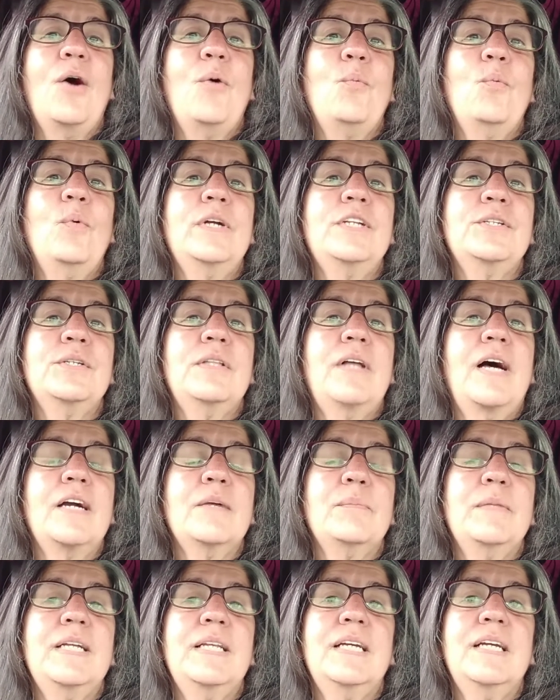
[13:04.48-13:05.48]
Would you like
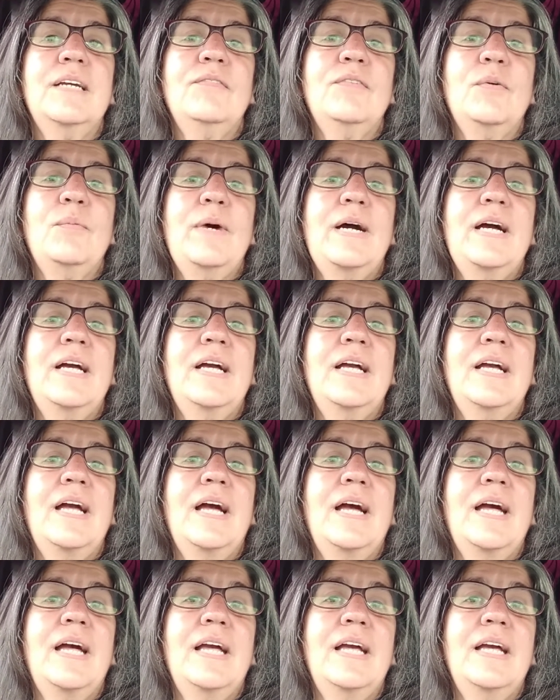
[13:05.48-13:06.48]
me to give away
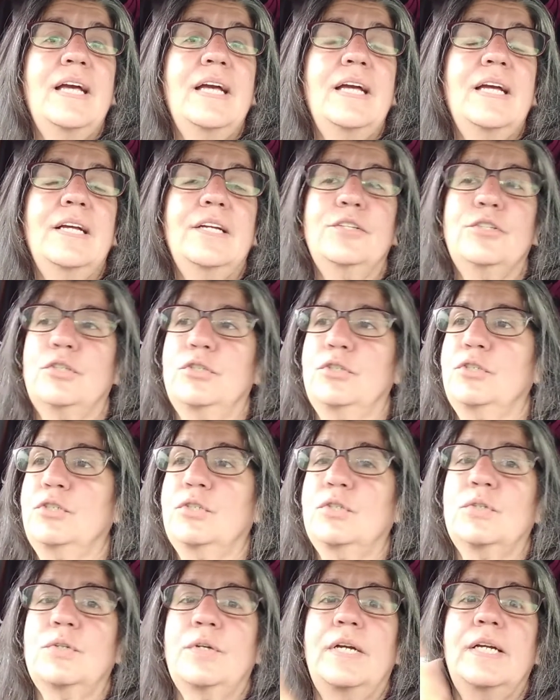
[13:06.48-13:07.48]
a just
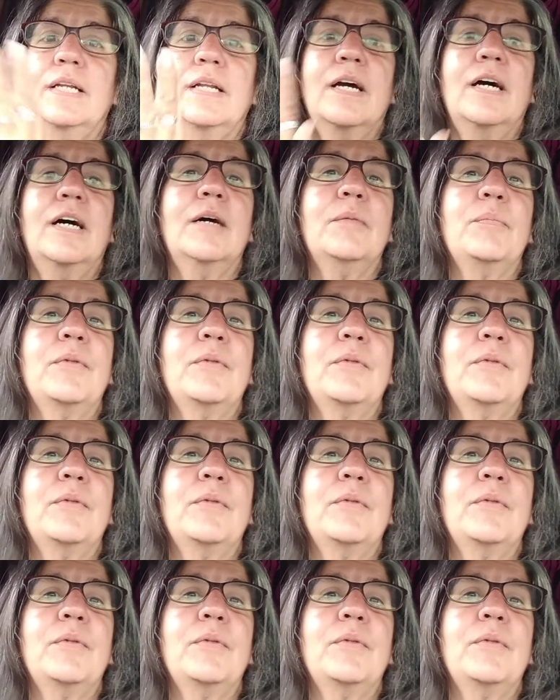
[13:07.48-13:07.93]
straight up